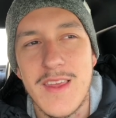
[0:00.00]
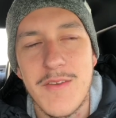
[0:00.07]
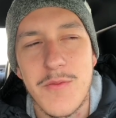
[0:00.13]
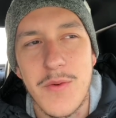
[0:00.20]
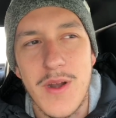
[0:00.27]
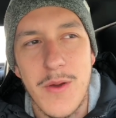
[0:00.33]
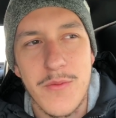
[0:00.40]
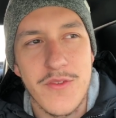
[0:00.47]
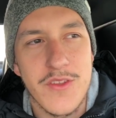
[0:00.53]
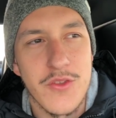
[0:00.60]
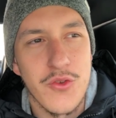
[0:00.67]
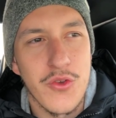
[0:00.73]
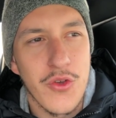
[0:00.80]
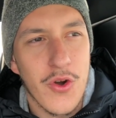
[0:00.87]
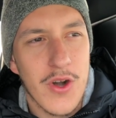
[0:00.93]
even when I was in
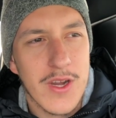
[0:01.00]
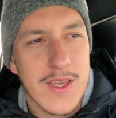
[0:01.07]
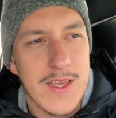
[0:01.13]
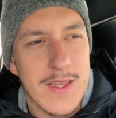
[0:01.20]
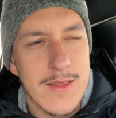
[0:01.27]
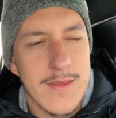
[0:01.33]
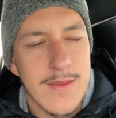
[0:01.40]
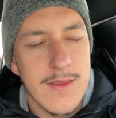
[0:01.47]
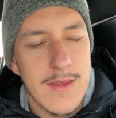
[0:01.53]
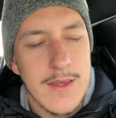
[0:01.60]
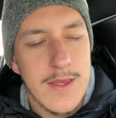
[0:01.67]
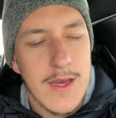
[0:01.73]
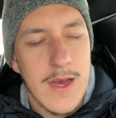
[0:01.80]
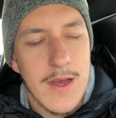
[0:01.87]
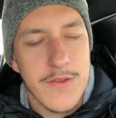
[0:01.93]
New York in
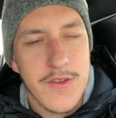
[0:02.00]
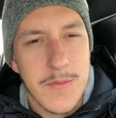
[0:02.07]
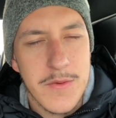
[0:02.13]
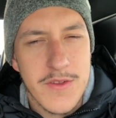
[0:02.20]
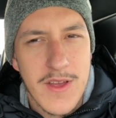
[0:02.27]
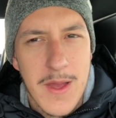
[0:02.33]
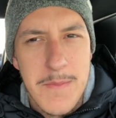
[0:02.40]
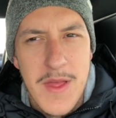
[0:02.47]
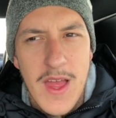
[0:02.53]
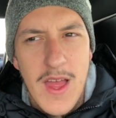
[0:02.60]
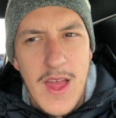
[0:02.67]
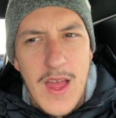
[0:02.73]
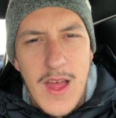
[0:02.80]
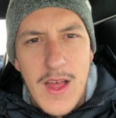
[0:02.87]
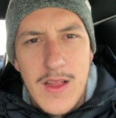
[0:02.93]
the summertime
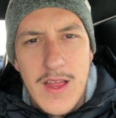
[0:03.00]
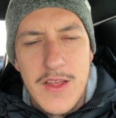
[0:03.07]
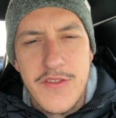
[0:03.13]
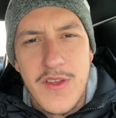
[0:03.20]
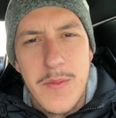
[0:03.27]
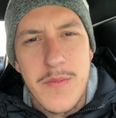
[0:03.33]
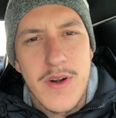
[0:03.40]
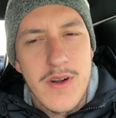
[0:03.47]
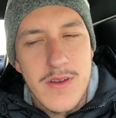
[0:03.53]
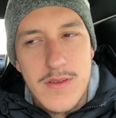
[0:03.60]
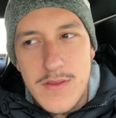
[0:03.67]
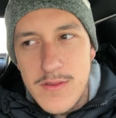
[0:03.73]
last summer,